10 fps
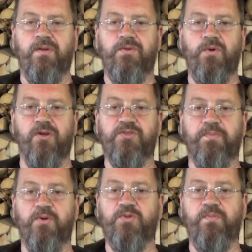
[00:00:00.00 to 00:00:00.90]
You are
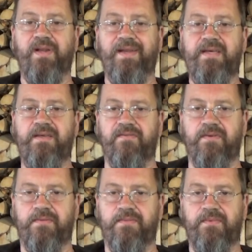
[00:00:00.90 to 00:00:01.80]
supposed to believe.
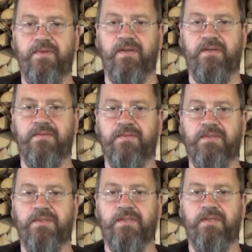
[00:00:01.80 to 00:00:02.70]
Yeah,
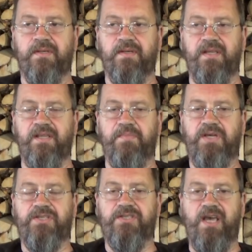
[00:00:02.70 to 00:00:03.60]
and the
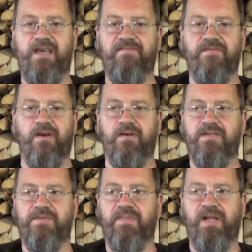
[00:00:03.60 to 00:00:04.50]
big savior
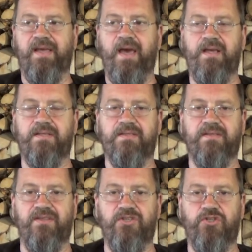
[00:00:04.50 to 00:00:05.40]
is Bill Gates
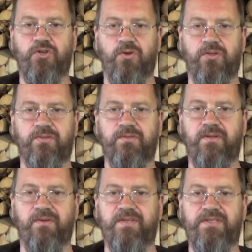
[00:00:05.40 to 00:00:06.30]
and the shot. You
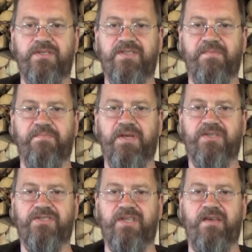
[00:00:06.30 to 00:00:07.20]
know, this is the big
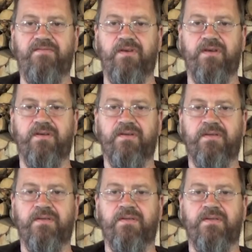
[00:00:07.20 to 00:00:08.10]
savior.
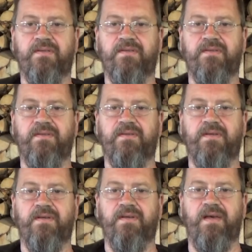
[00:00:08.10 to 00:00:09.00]

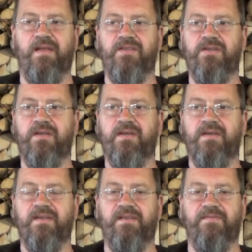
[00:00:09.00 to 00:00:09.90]
And the
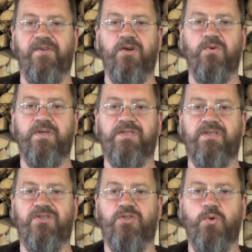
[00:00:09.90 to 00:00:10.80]
flu is
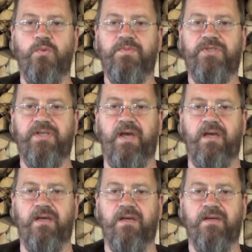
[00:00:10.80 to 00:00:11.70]
the doomsday.